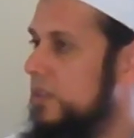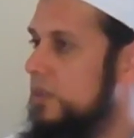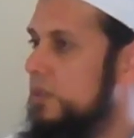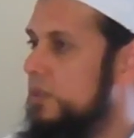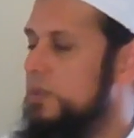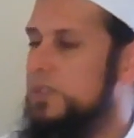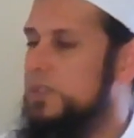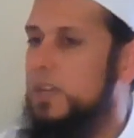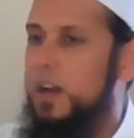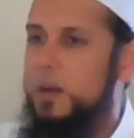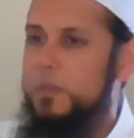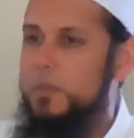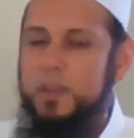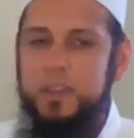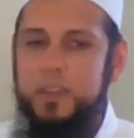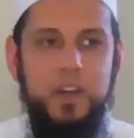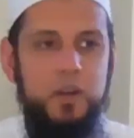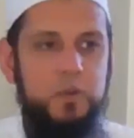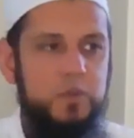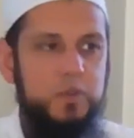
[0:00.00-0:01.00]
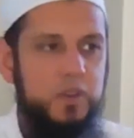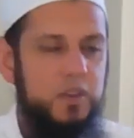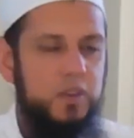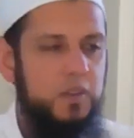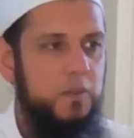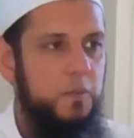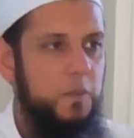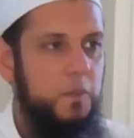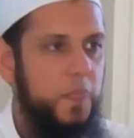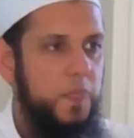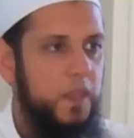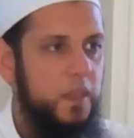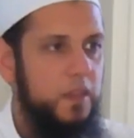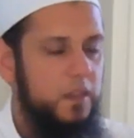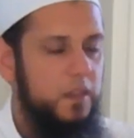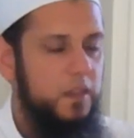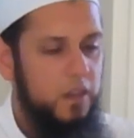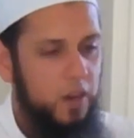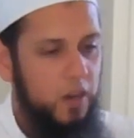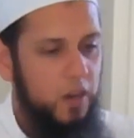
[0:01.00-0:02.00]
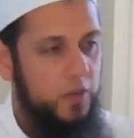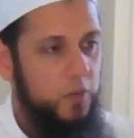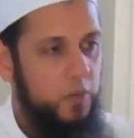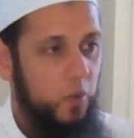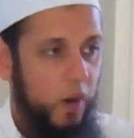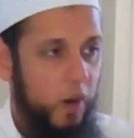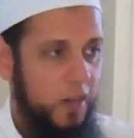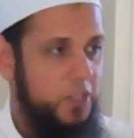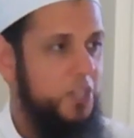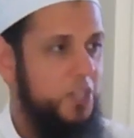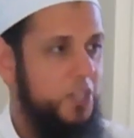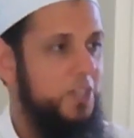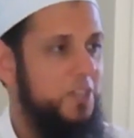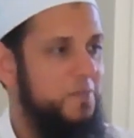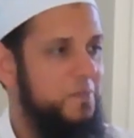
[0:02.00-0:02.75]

the 2 Sahaba that were on watch,